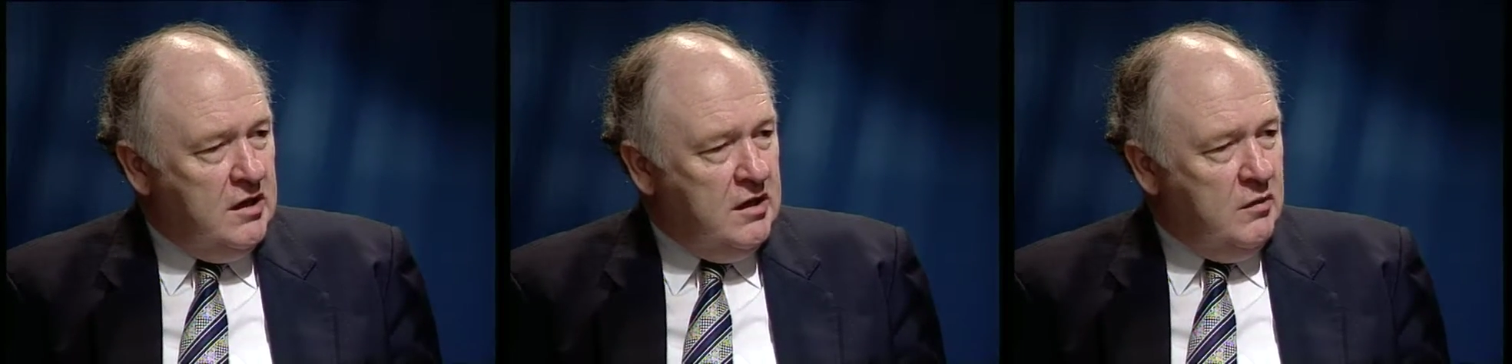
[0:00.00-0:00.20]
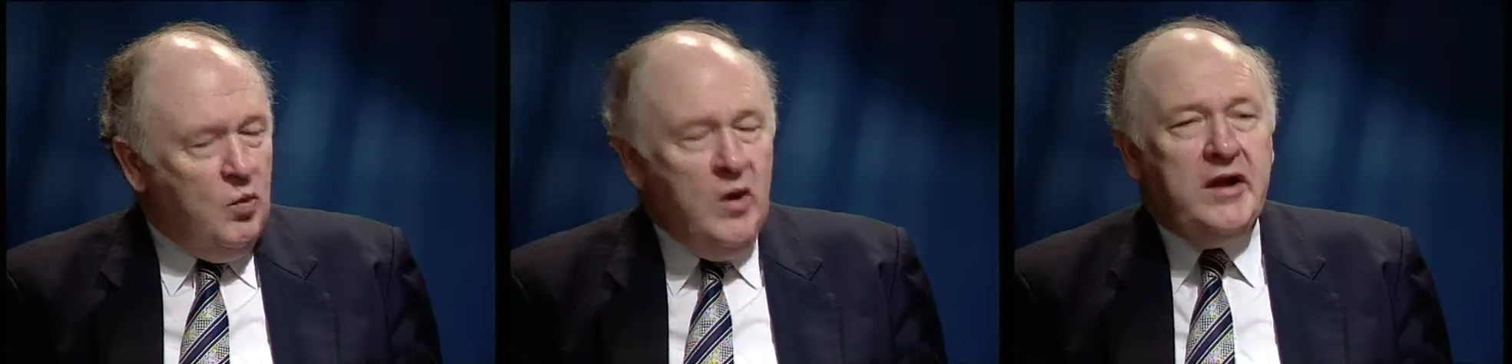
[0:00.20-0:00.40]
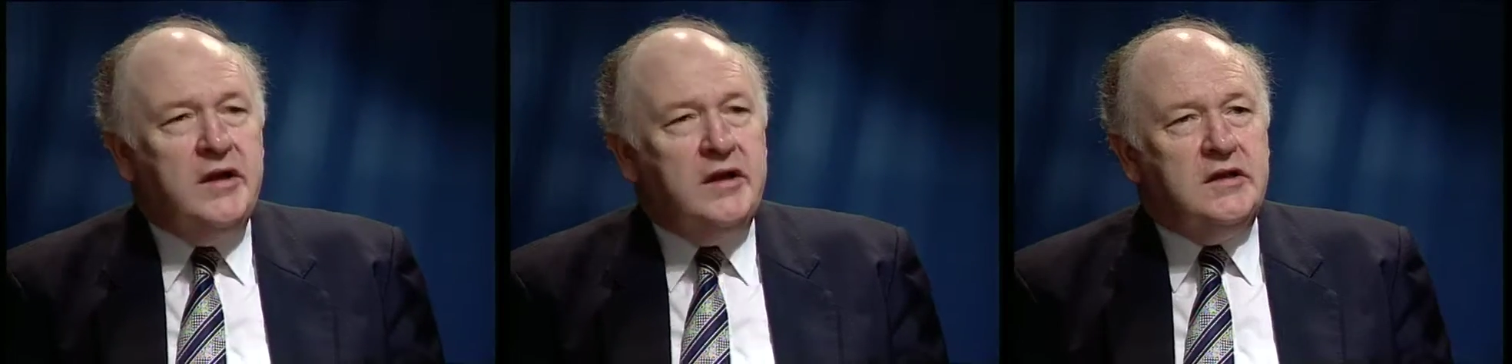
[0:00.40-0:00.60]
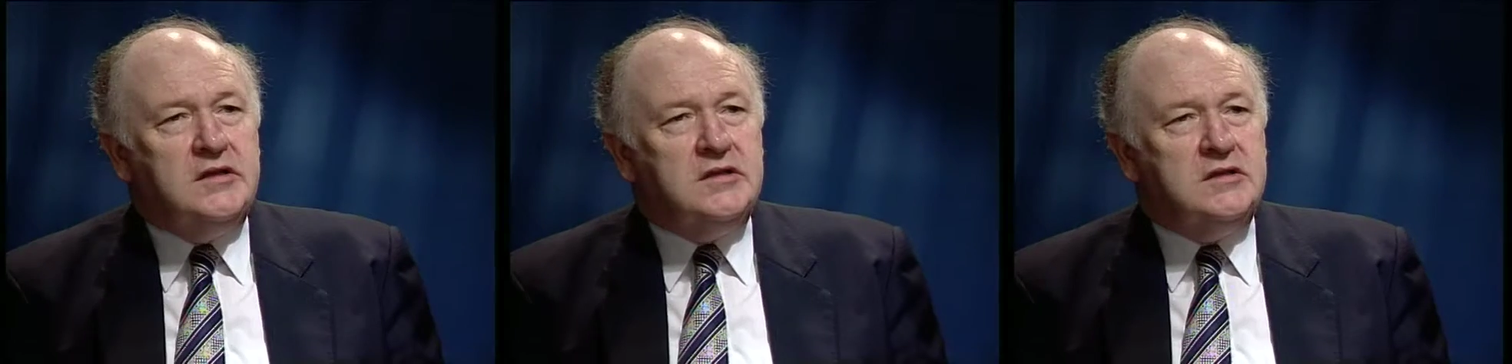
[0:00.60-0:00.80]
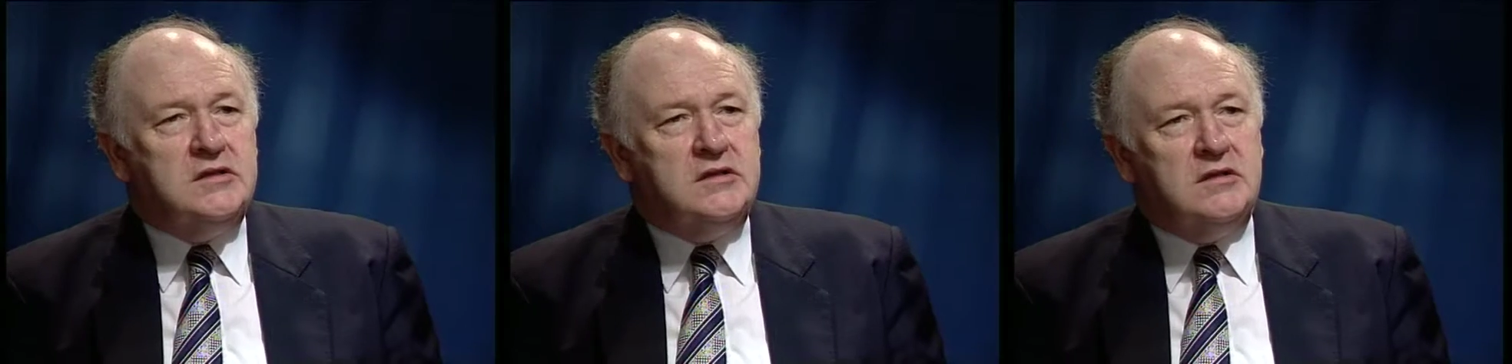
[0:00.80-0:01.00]
One
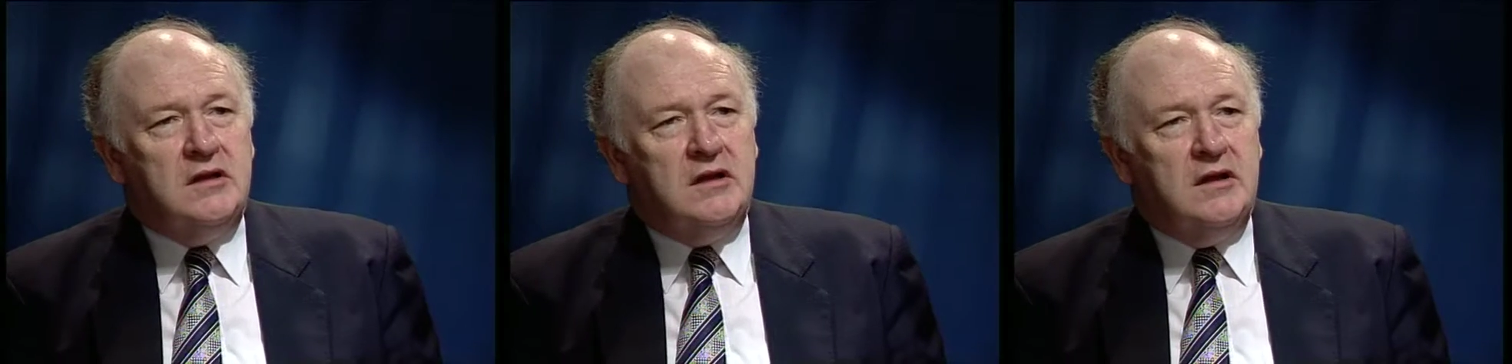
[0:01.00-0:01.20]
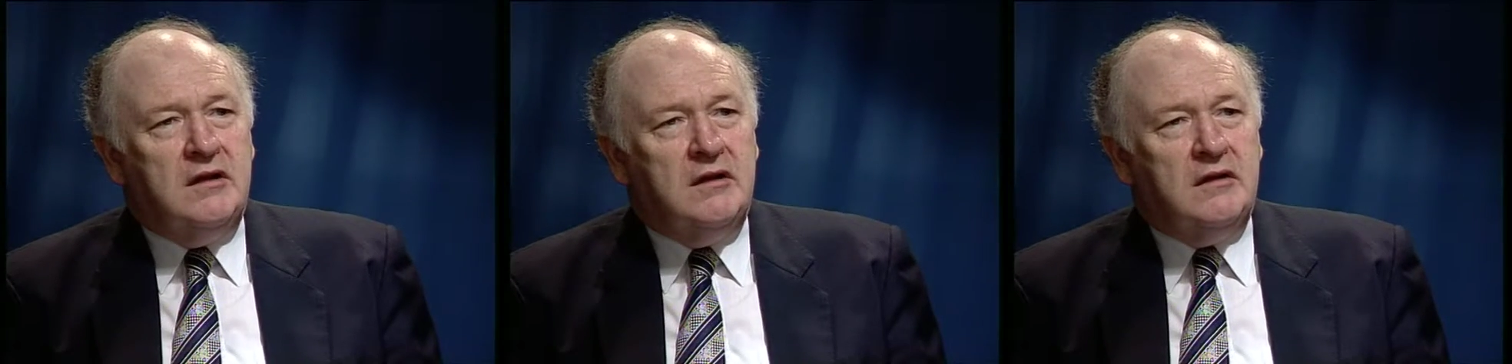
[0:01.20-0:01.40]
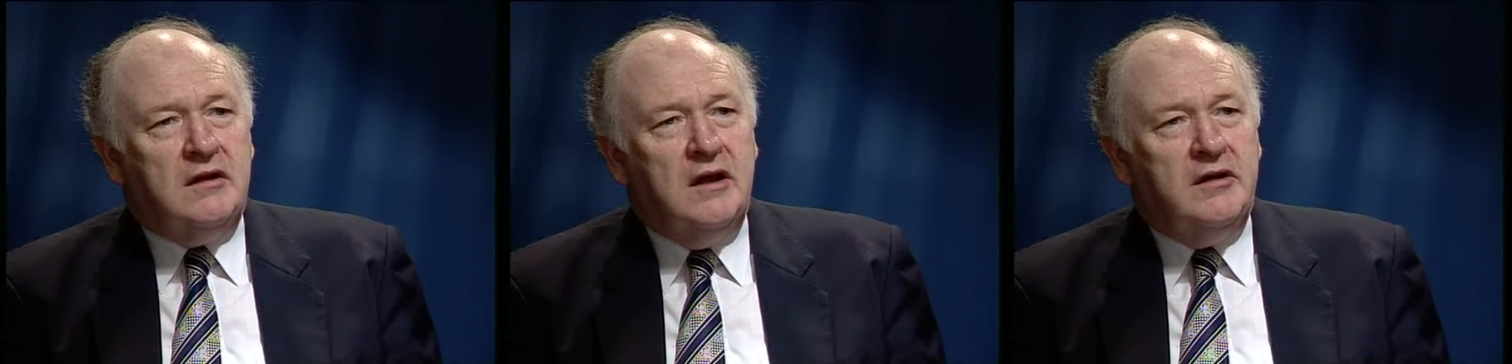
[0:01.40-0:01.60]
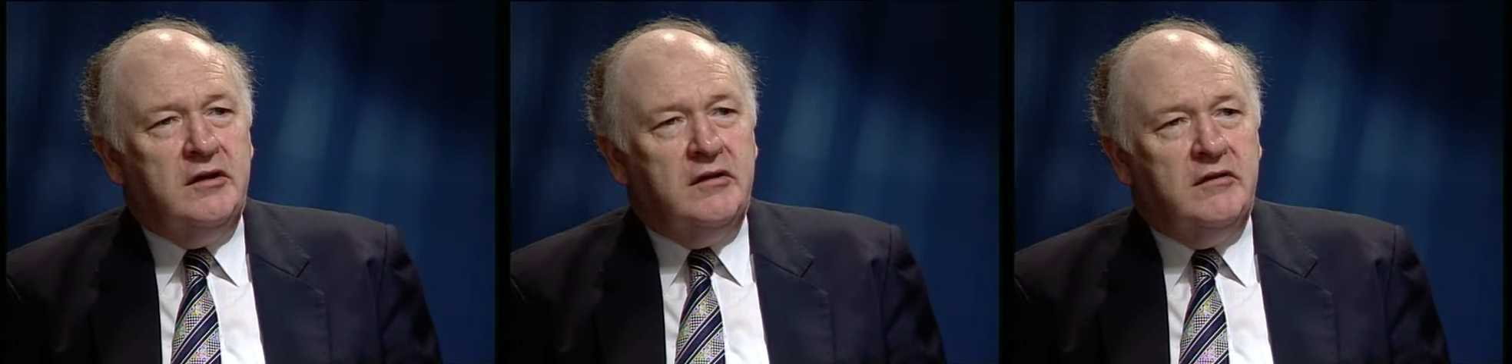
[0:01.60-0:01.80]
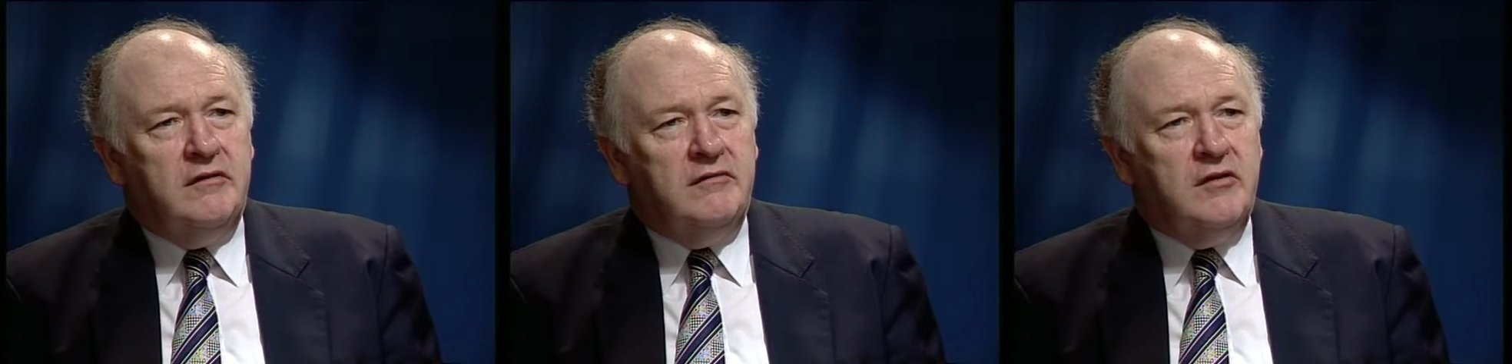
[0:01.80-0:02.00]
is
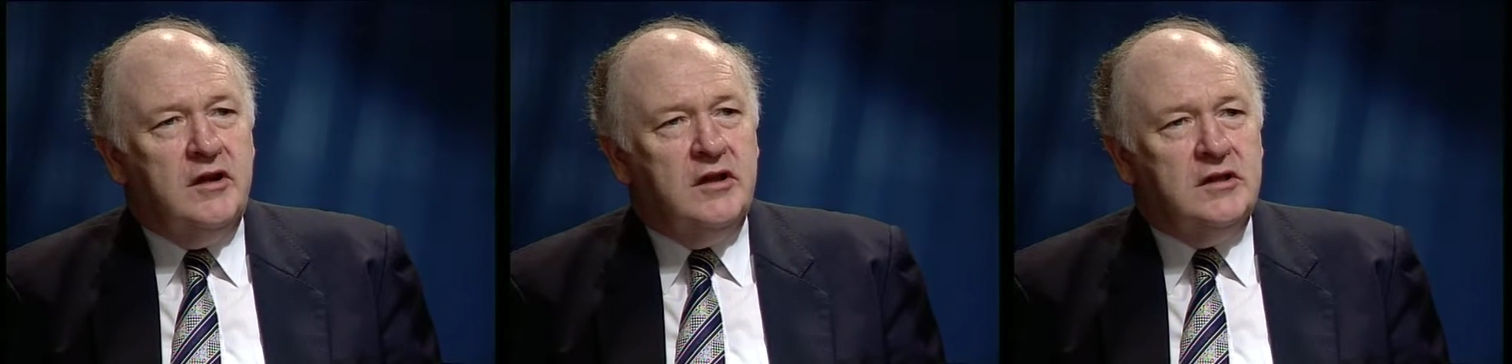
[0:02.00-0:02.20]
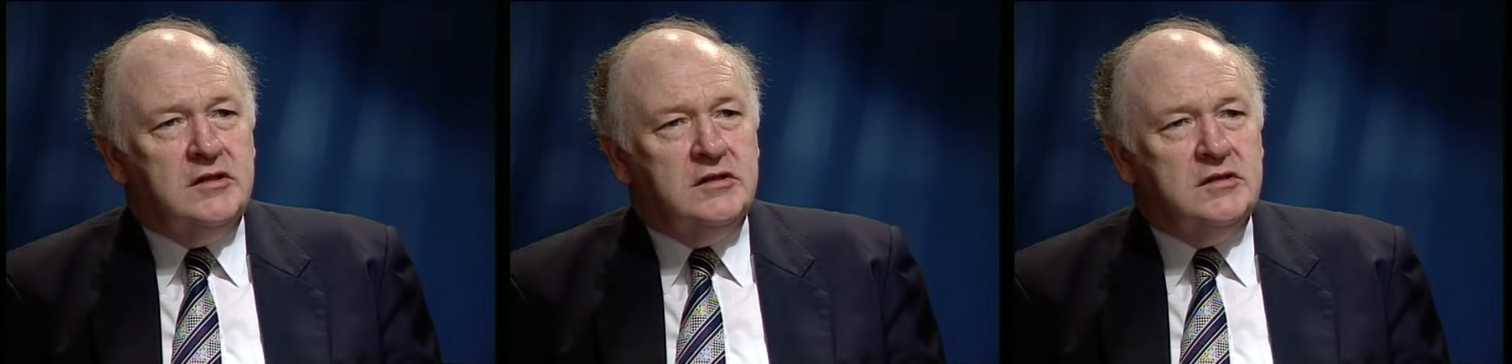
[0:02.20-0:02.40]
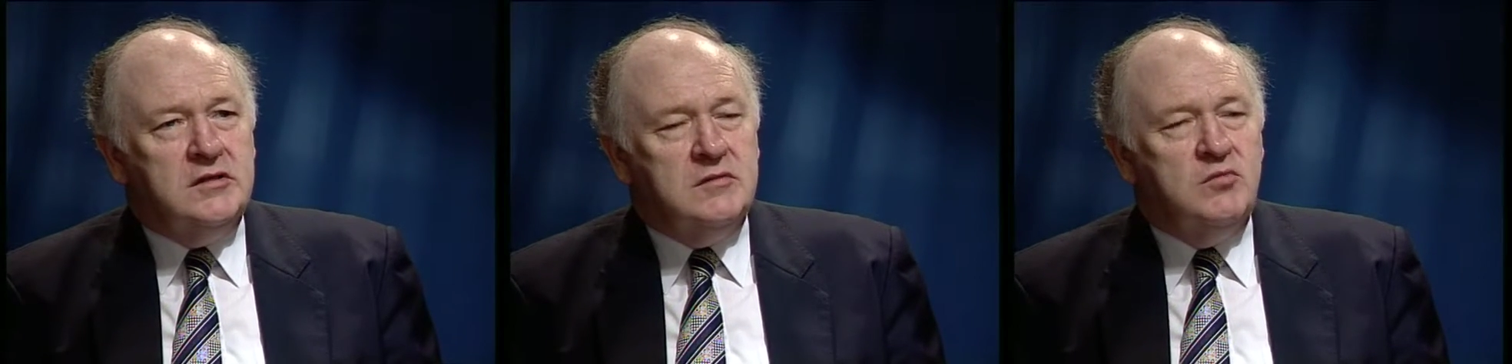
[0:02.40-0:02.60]
under the phrase